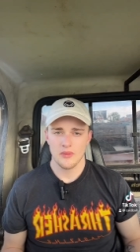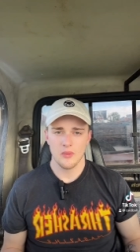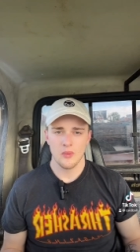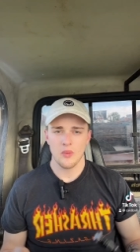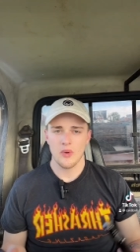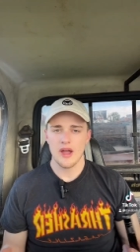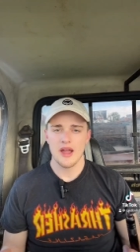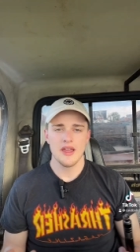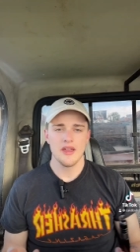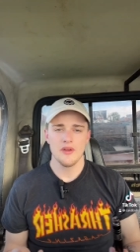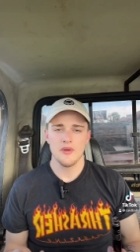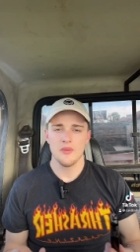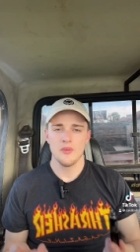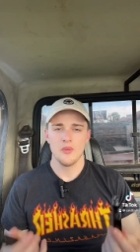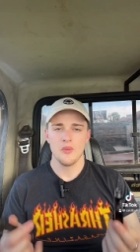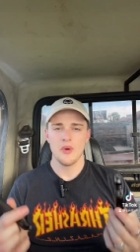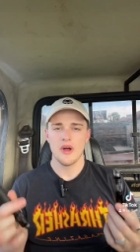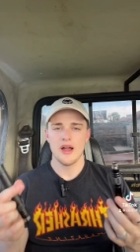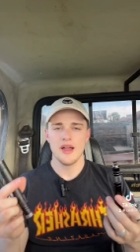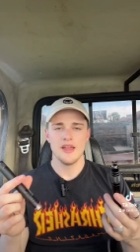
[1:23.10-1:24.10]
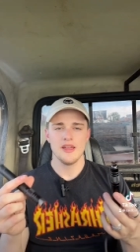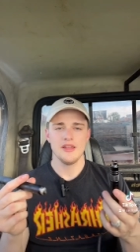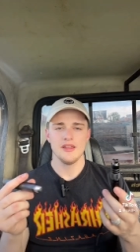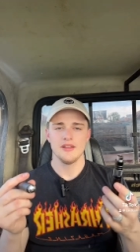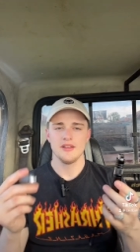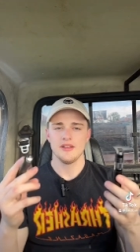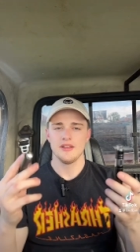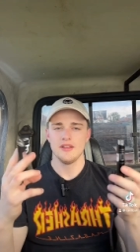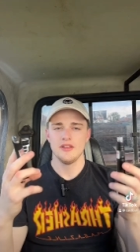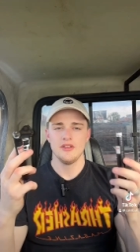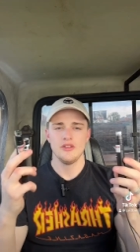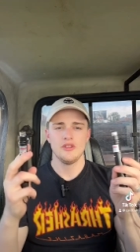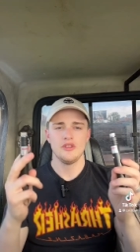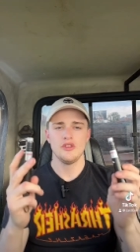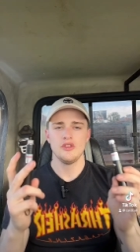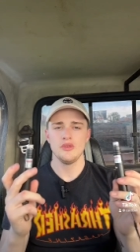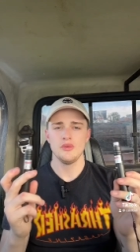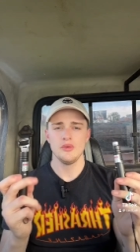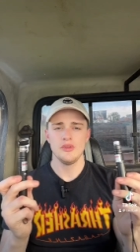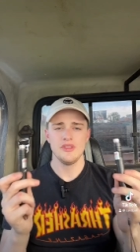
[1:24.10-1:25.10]
why
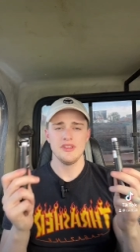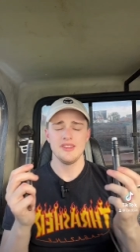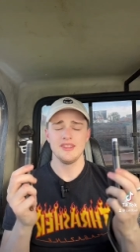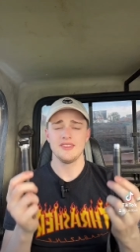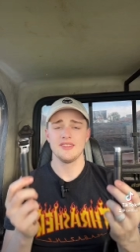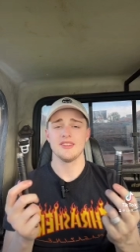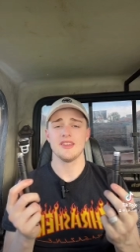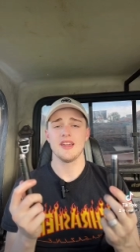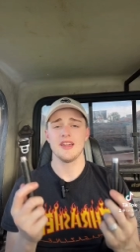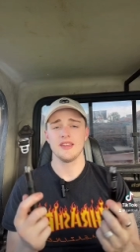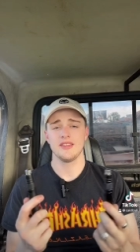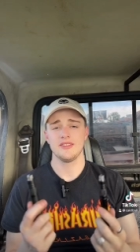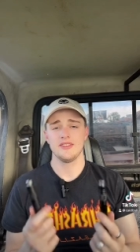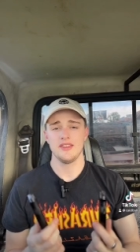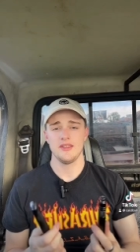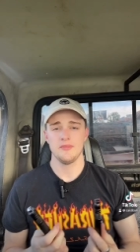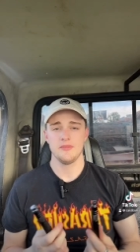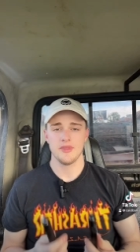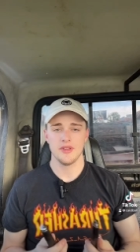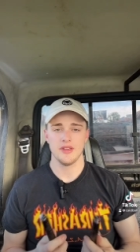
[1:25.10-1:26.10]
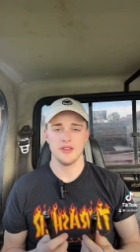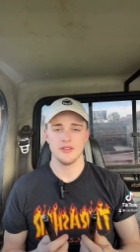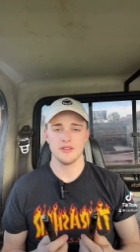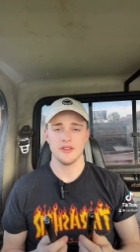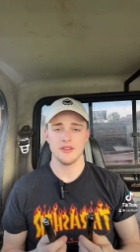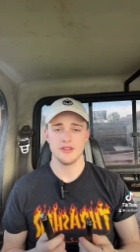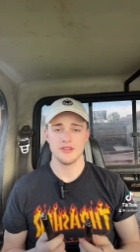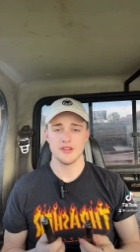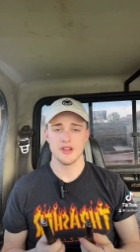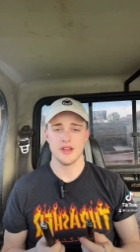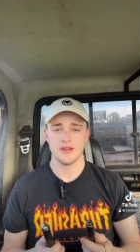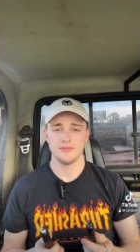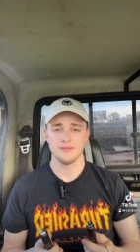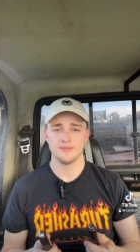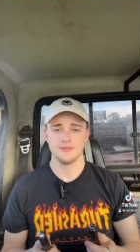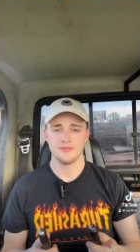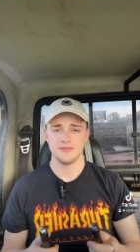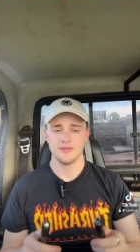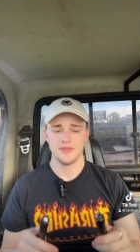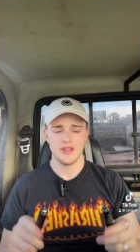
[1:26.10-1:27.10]
2 of the exact same things on the shop,
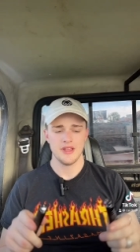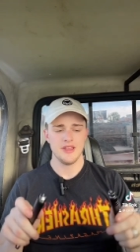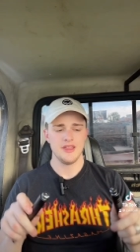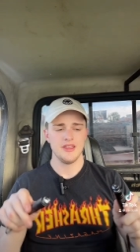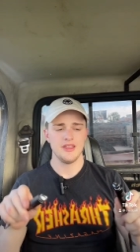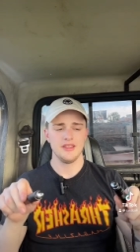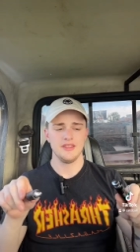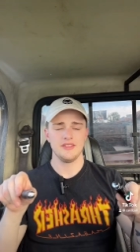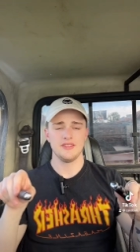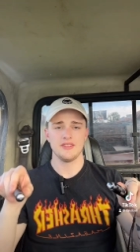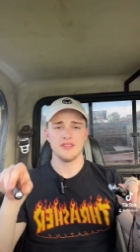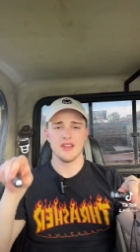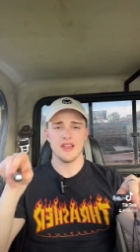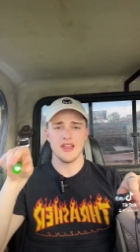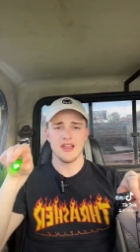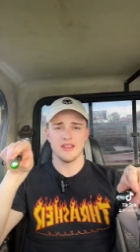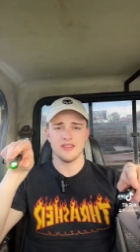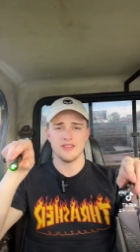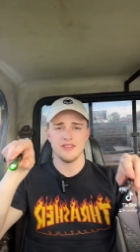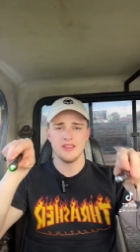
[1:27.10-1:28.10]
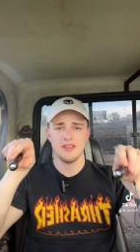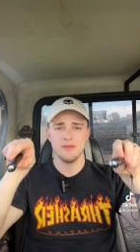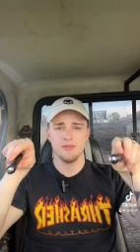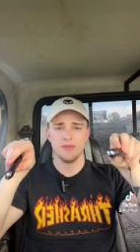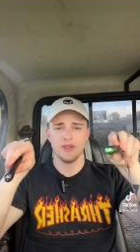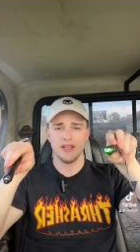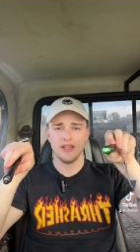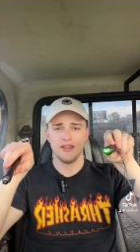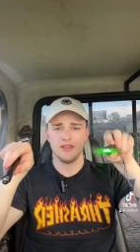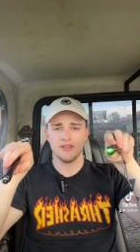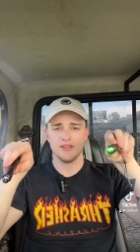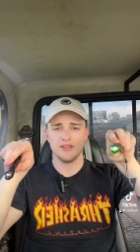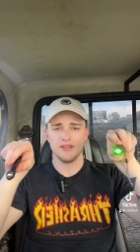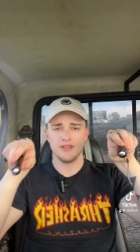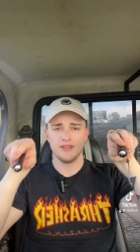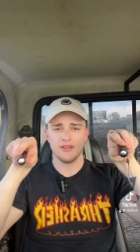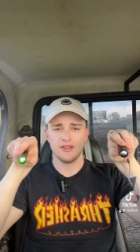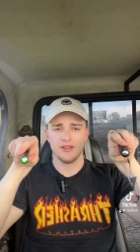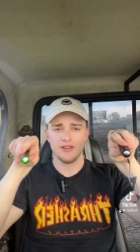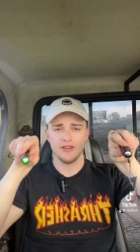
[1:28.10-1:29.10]
exact same
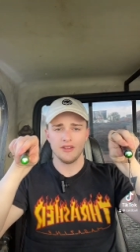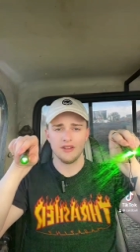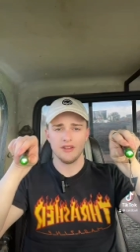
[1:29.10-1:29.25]
lasers,